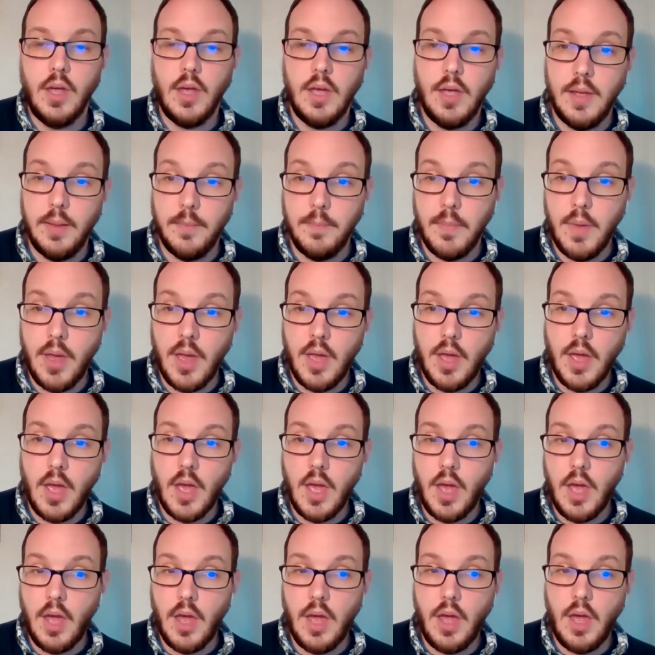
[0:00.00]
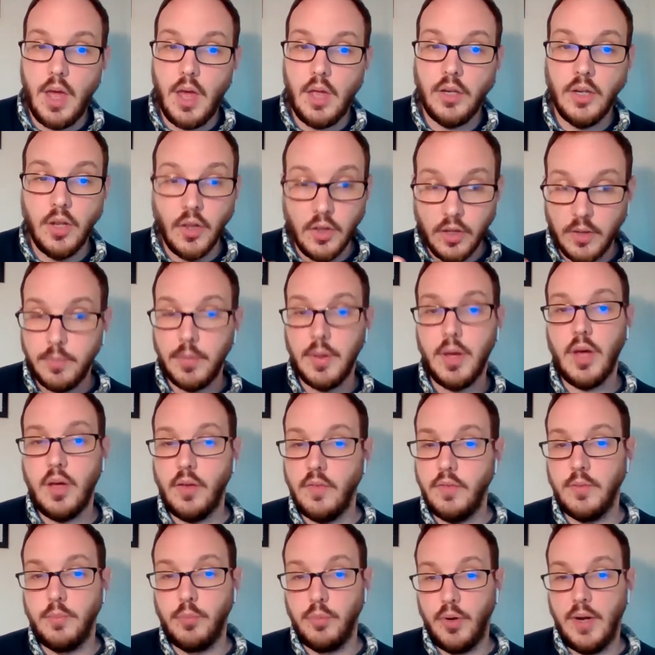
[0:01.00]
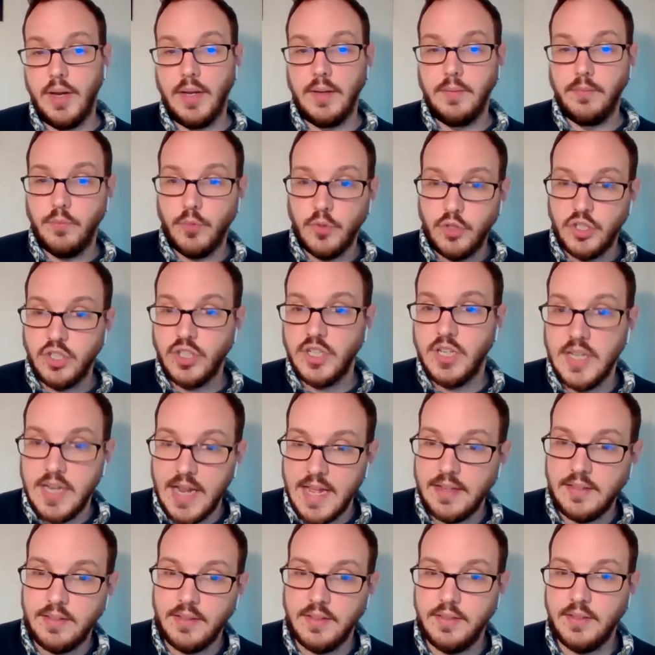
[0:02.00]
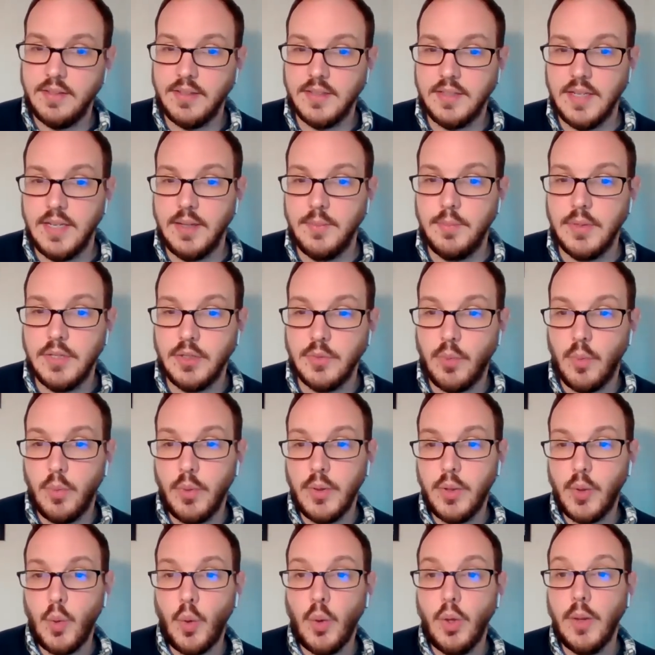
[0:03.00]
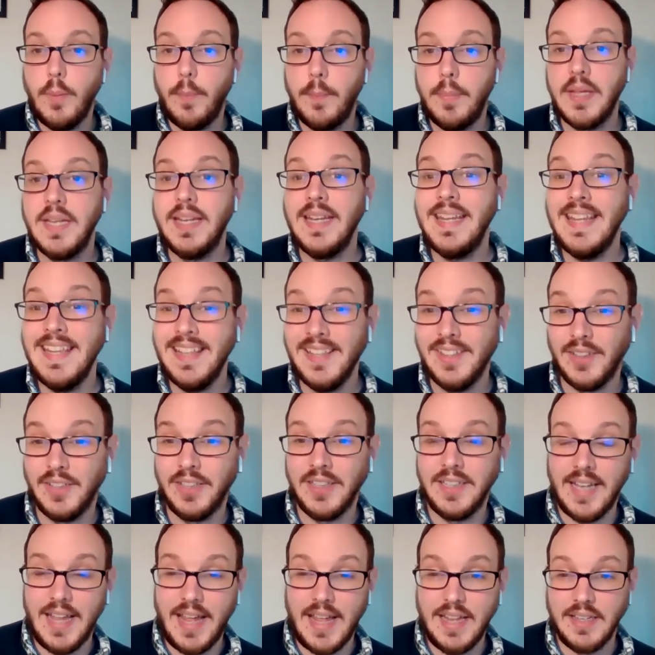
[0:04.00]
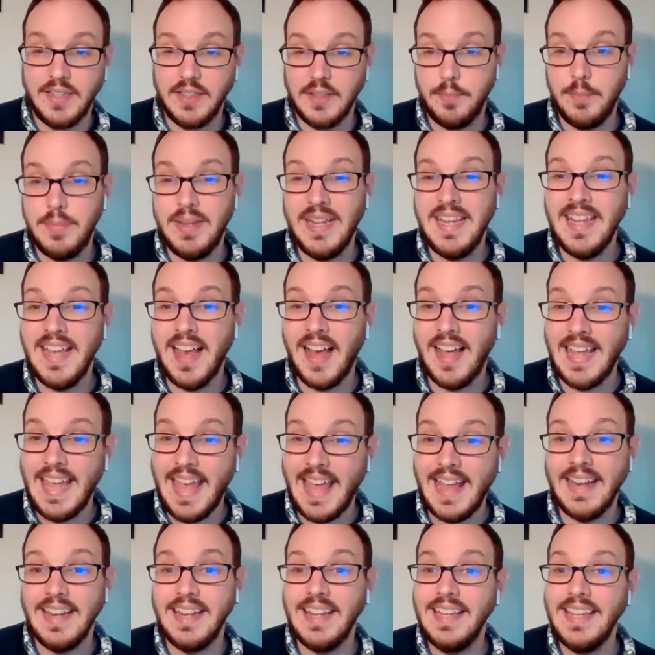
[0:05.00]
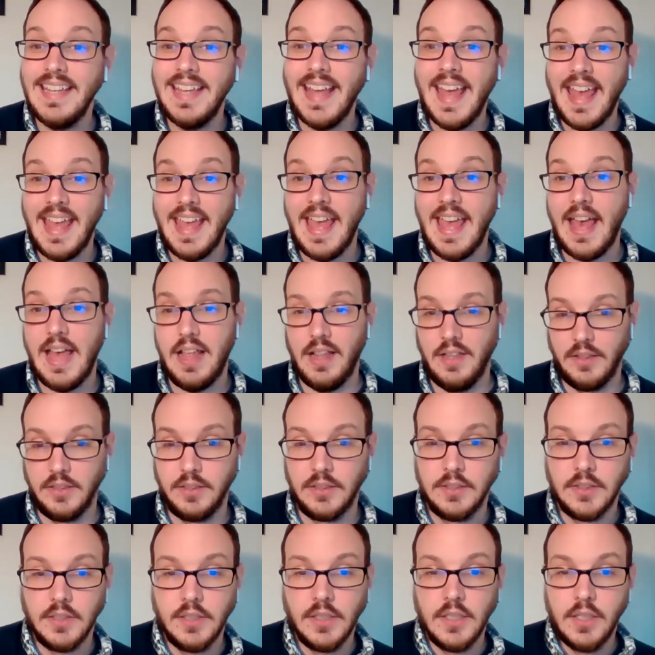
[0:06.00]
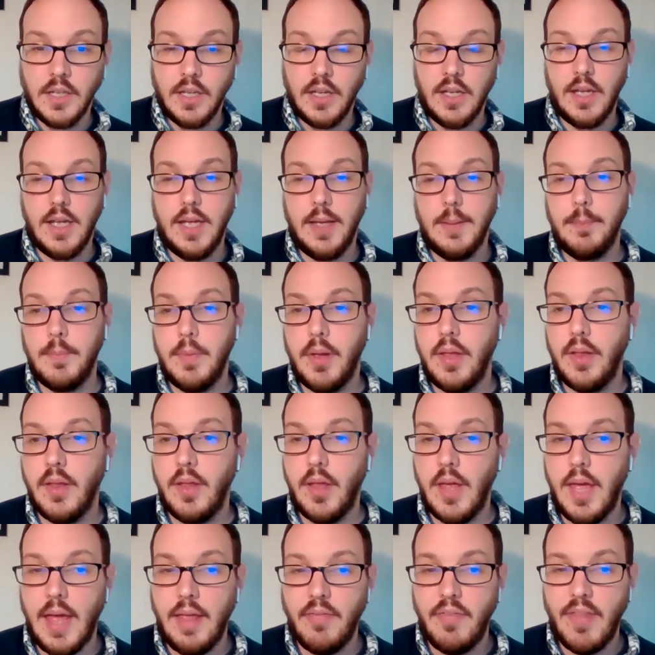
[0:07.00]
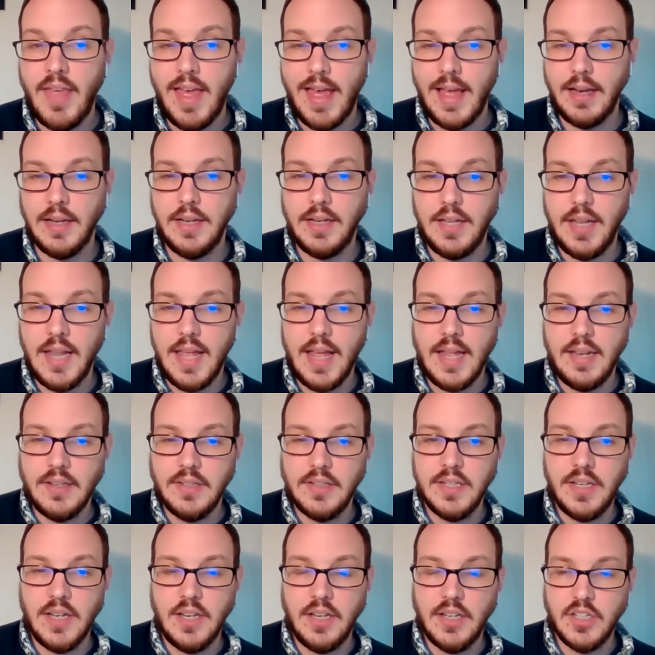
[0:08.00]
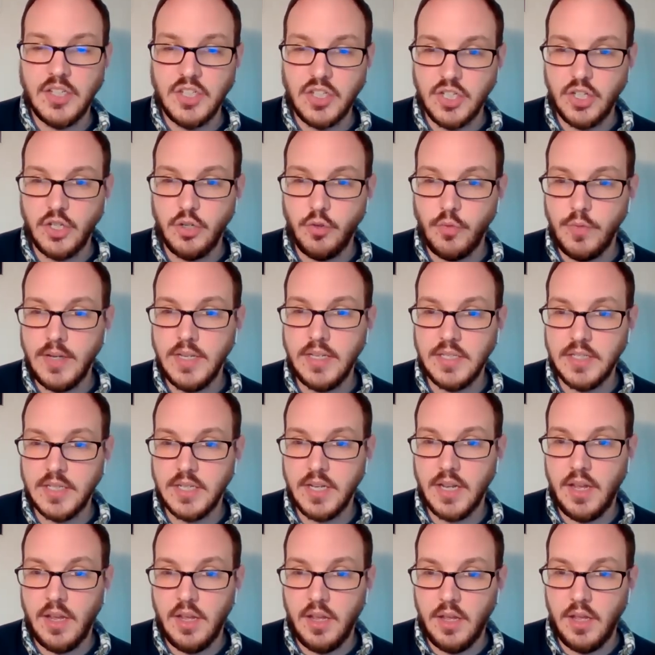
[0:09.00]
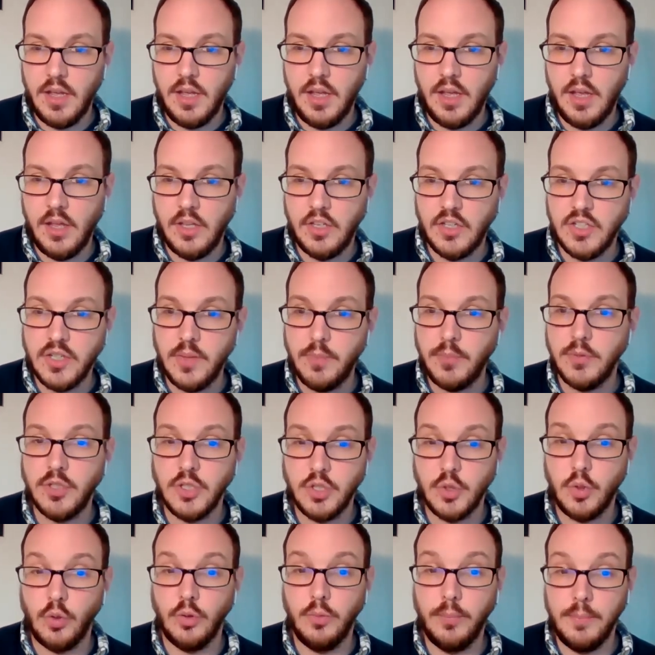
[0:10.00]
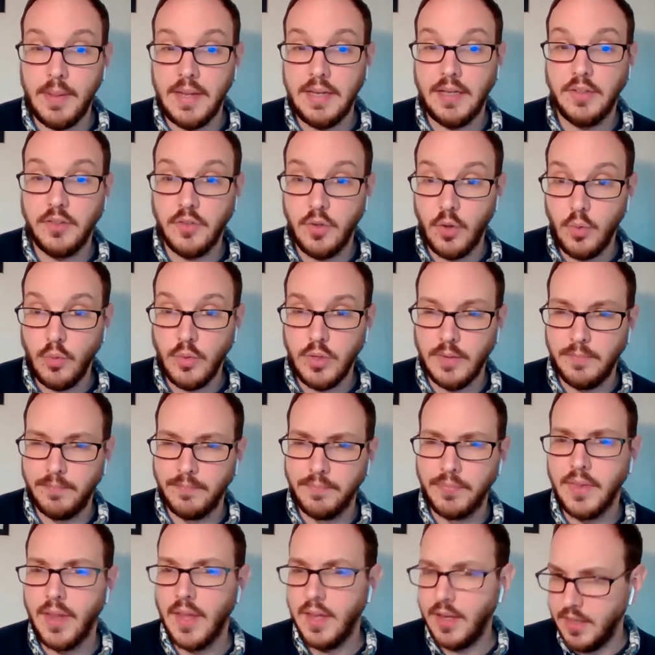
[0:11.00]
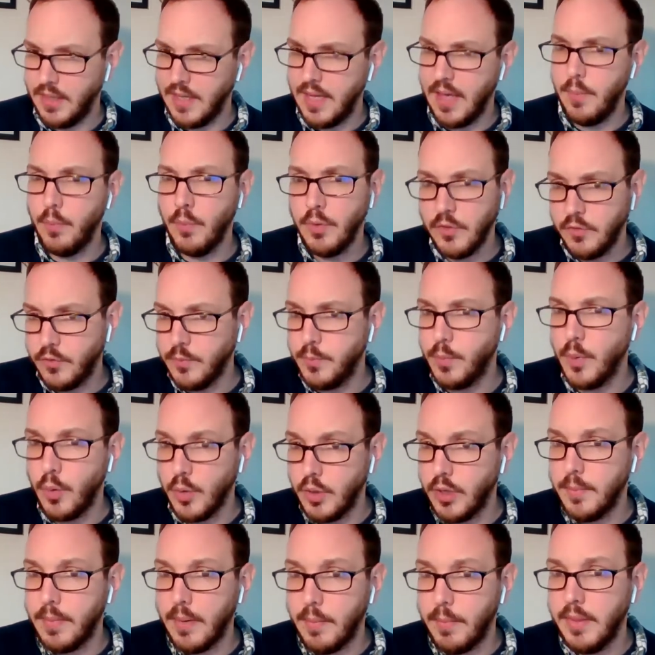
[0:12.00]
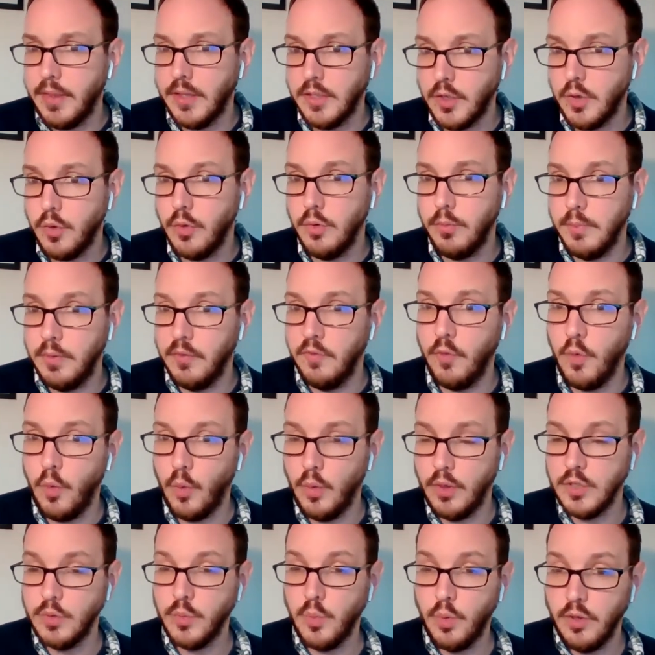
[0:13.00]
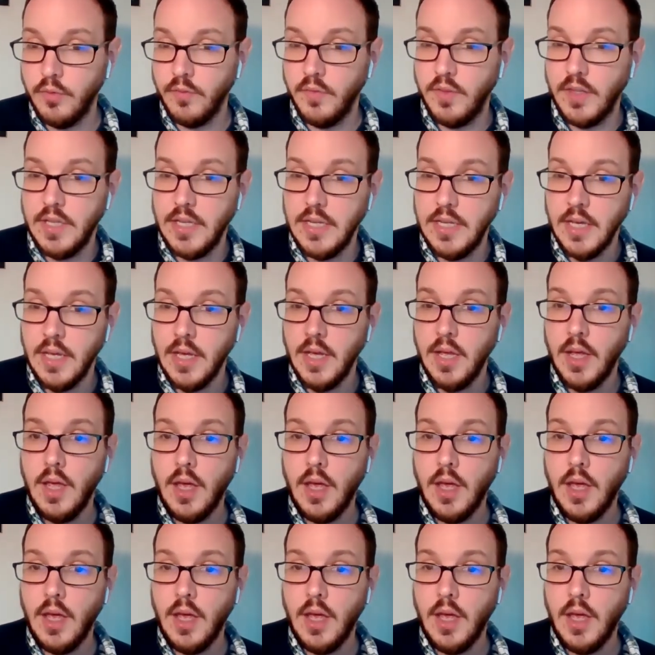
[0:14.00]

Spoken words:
Um, Another part of the brain which is connected to sleep is what we call the pineal gland, Pineal. Um, and that gland kind of secretes a substance called melatonin. And again, we've spoken about melatonin before. It's one of the